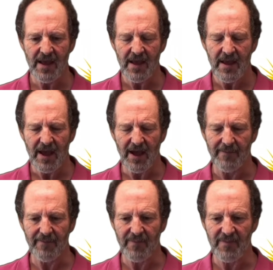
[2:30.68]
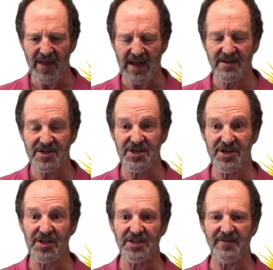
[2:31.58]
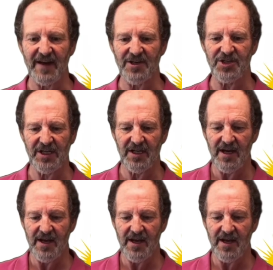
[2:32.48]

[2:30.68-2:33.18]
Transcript: That conductive energy